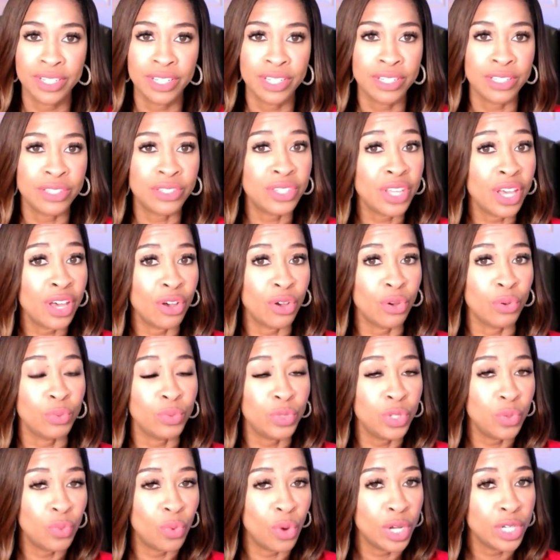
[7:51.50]
So
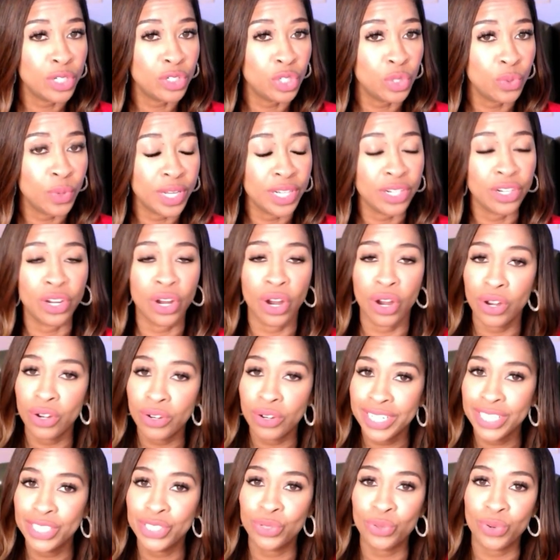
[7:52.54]
you want to
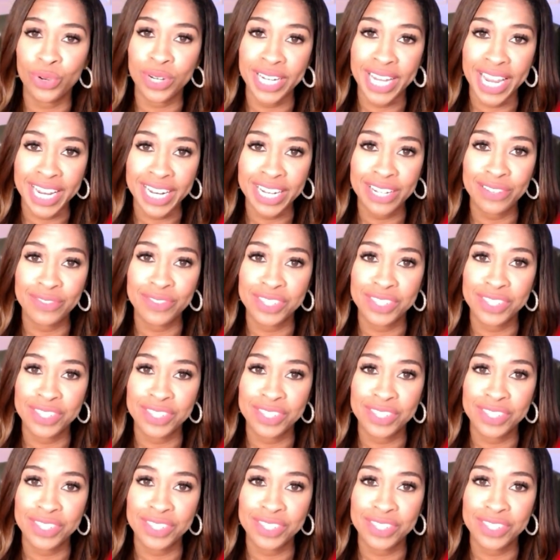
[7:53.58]
encourage creative